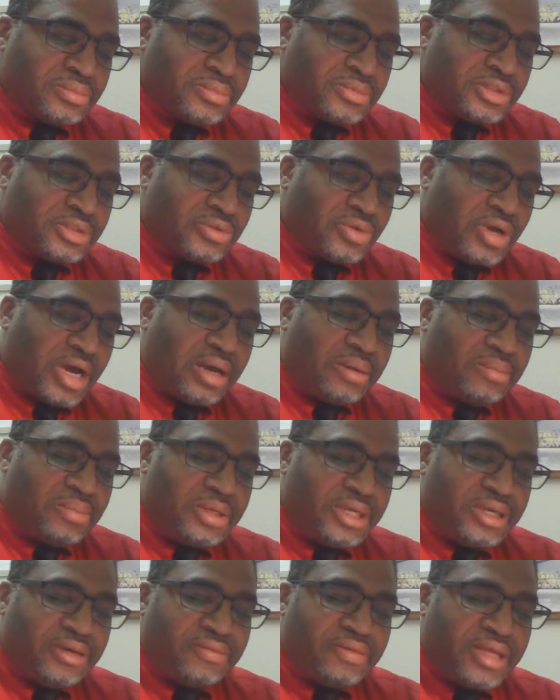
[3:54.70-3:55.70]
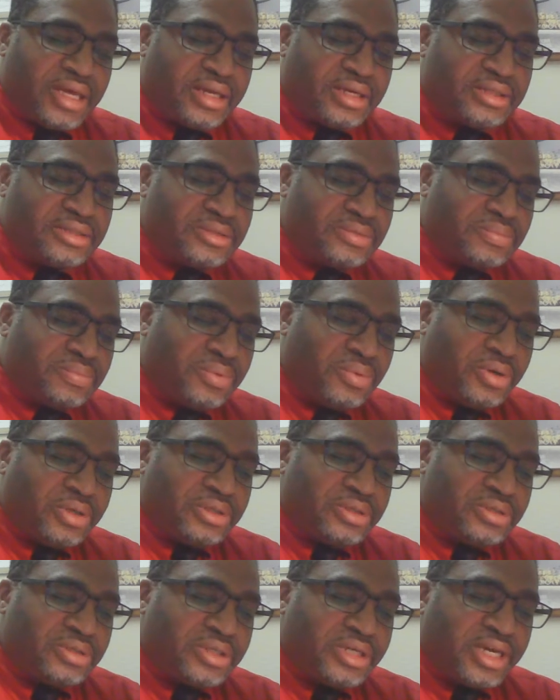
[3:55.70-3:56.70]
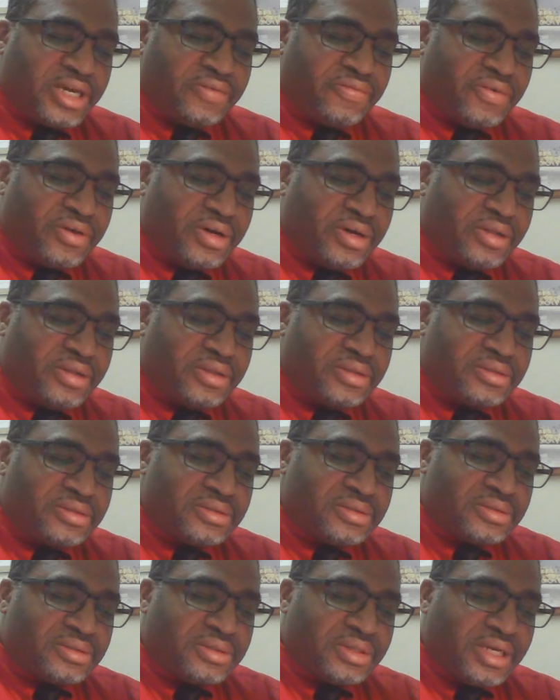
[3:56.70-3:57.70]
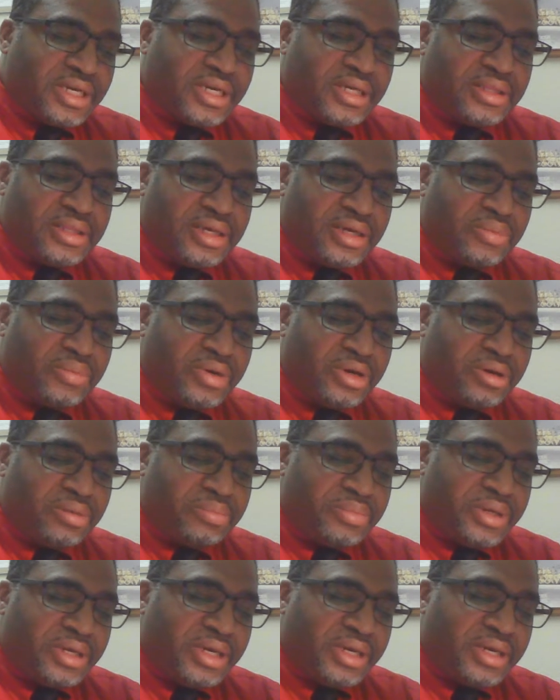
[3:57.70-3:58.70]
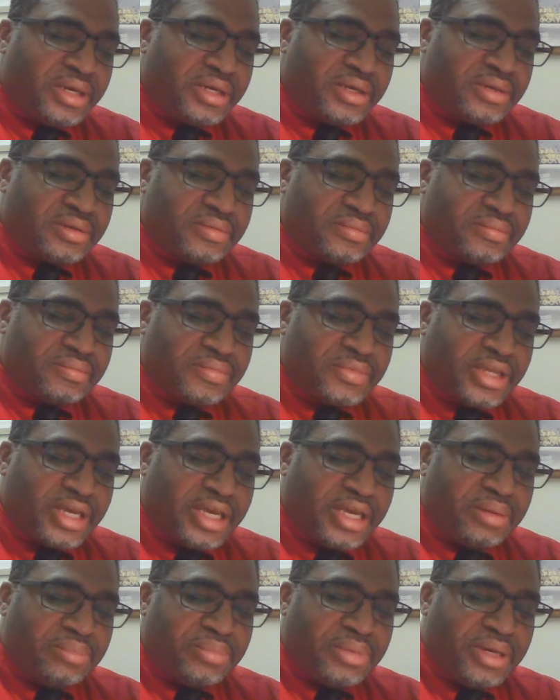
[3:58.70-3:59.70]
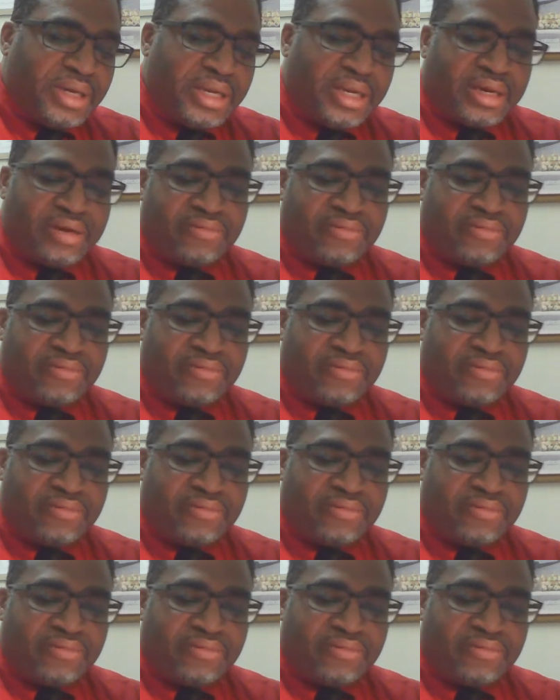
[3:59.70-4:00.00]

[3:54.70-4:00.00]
So I believe that it's important to care for others and their well-being and being in the